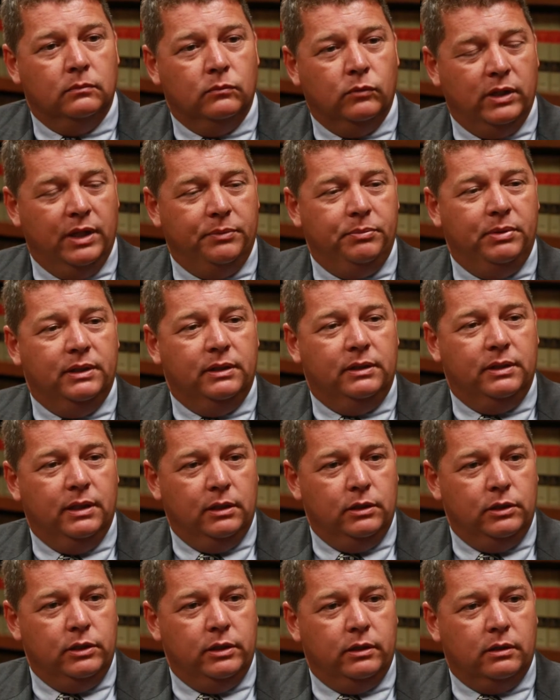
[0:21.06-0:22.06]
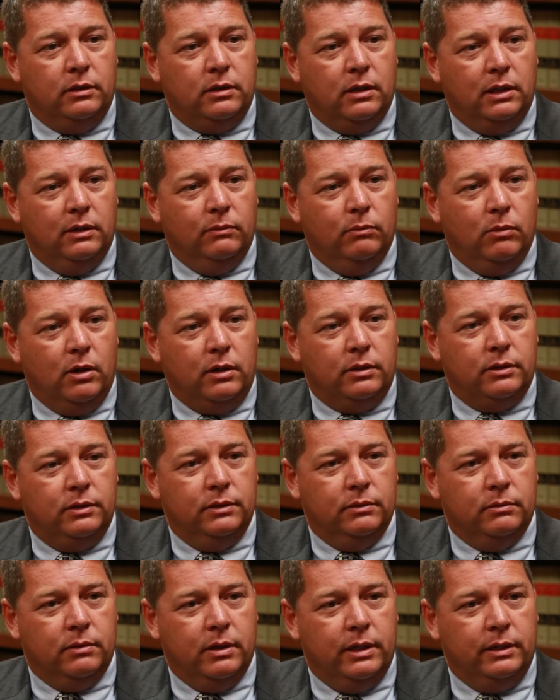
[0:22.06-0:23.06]
Well, that'd be the ten year kind of mark
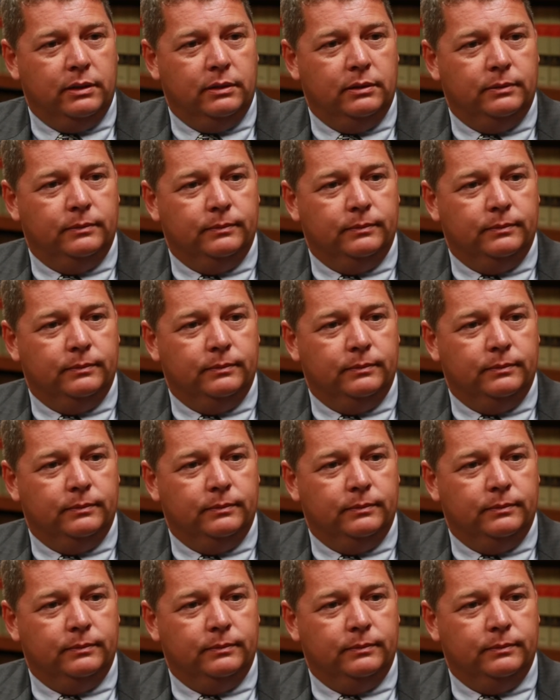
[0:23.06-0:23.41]
too, right? right?